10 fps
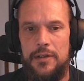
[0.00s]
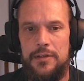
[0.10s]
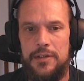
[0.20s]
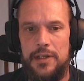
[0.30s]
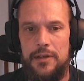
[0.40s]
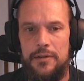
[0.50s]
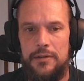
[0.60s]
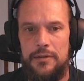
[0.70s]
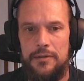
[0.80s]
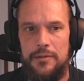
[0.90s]
tile.
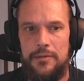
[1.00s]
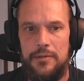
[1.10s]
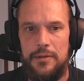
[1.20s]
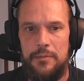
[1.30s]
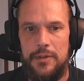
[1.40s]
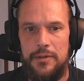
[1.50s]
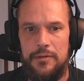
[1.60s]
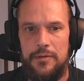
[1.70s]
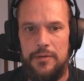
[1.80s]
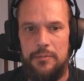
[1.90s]
Oh, I'm out of
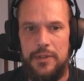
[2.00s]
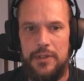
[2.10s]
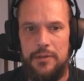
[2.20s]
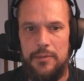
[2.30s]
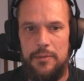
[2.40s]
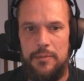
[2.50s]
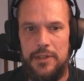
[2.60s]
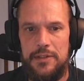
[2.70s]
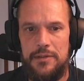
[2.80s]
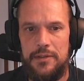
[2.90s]
behind my
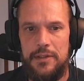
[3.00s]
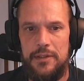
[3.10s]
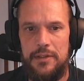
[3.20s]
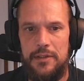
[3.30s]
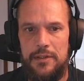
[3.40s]
picture again.